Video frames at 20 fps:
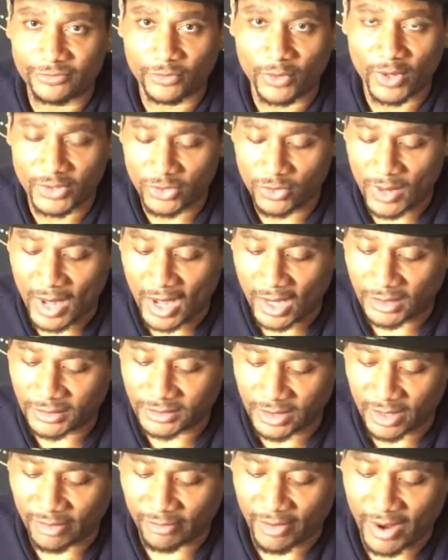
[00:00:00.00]
for you out
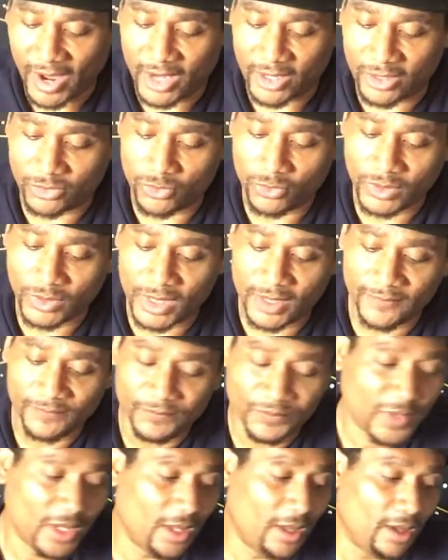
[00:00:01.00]
there, right? You can,
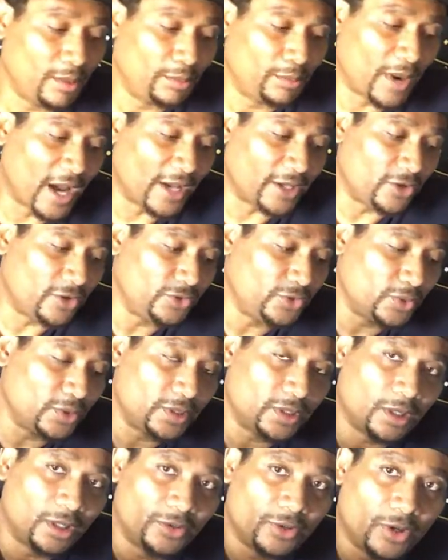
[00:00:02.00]
by you doing
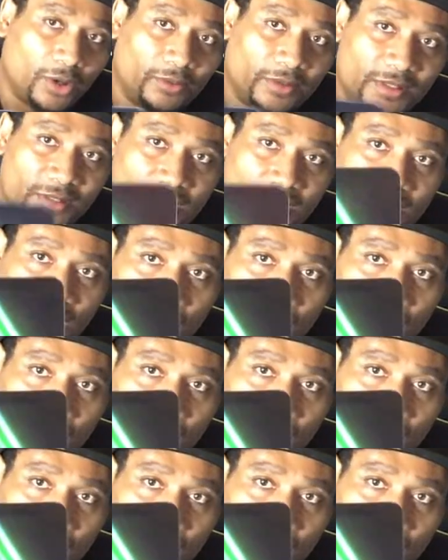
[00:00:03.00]
it on your own, it says